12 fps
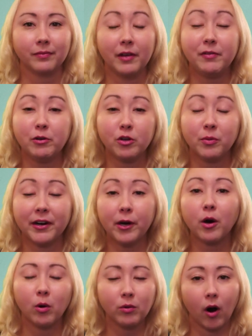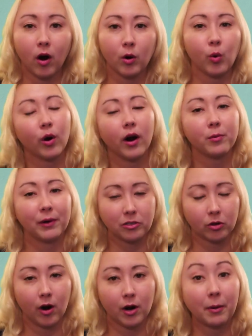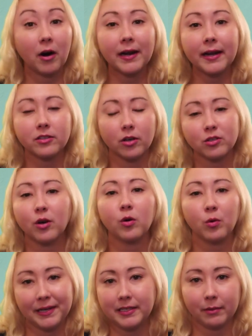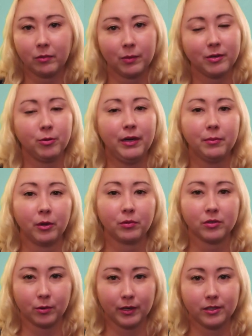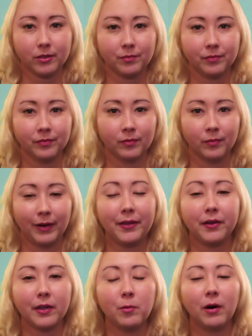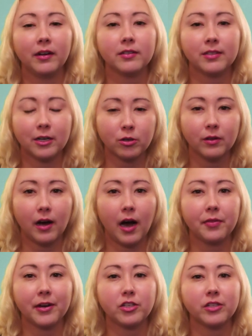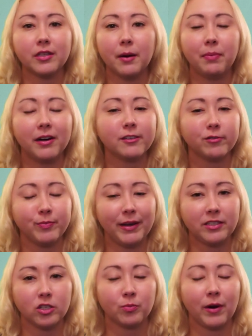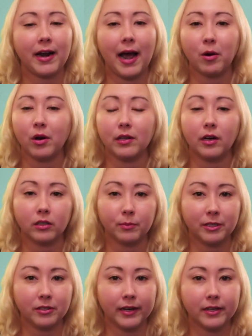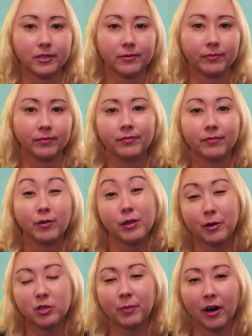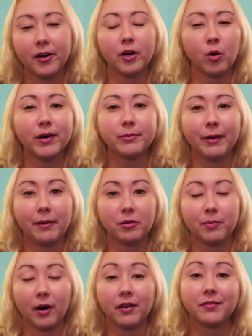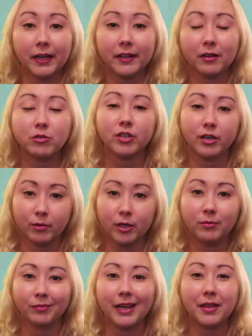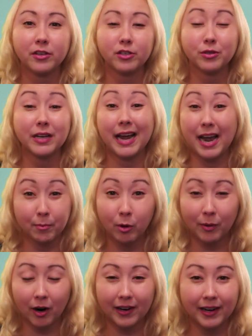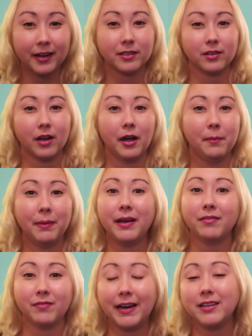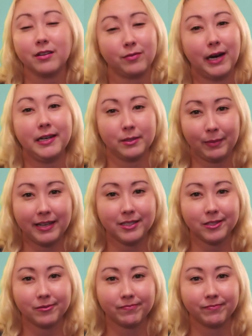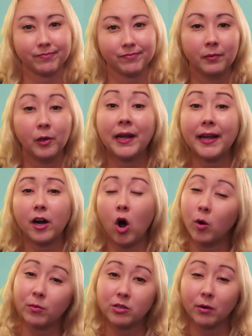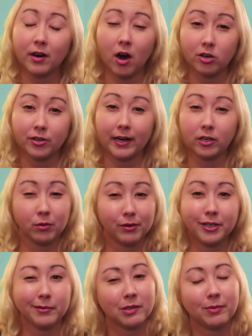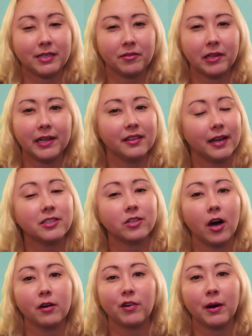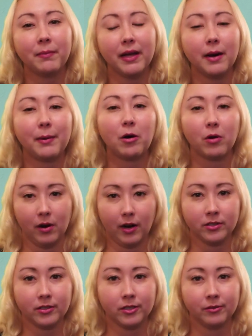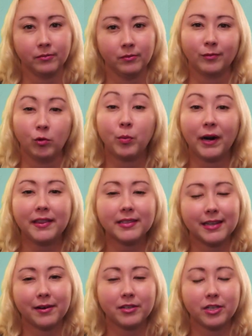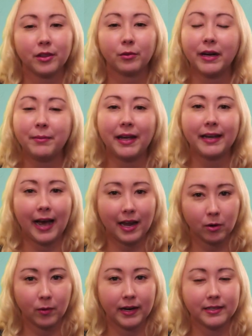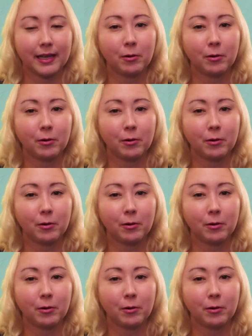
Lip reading: If you do bring your own car or a rental car, parking is also quite similar between both resorts. Rather than one central lot, there's just a bunch of spaces spread out along the buildings. For the most part, you're going to be able to park fairly close to your room, and there's usually ample parking. It's not a big fight to find a space. Looking at home resort contract ownership specifically, let's talk for a bit about cost. We'll break this down into three main categories.